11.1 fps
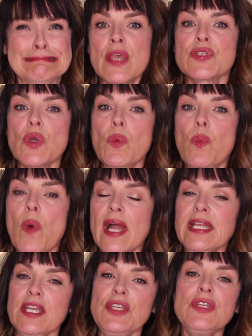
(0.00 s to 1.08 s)
so,
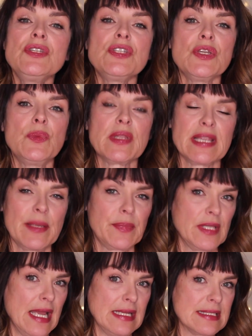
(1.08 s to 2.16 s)
what can you do with
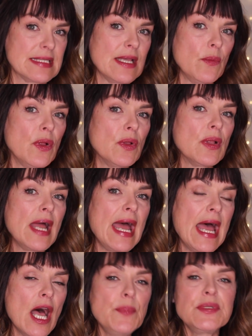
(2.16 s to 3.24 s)
lip lines that will
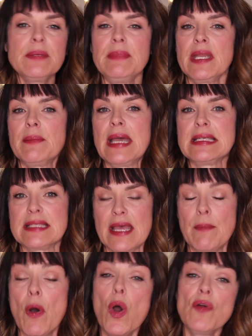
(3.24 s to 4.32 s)
help to minimize
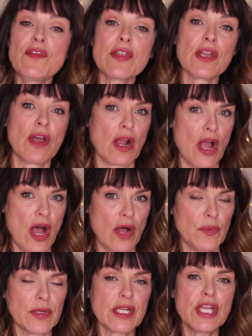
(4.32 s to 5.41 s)
them over the long haul?
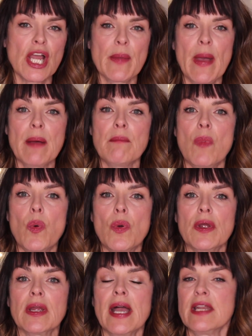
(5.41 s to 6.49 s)
We're going to talk about
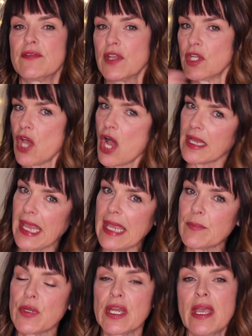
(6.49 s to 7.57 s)
more kind of the long
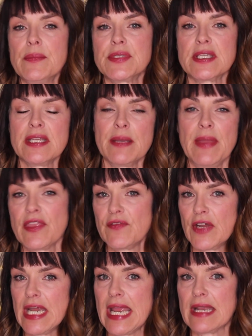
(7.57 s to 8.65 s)
game when it comes to them. At the
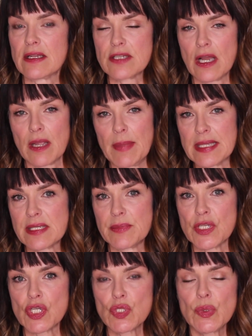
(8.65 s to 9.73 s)
very end, I'll talk about some
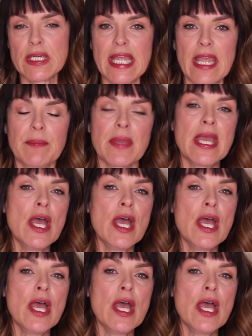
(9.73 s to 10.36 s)
of the short game,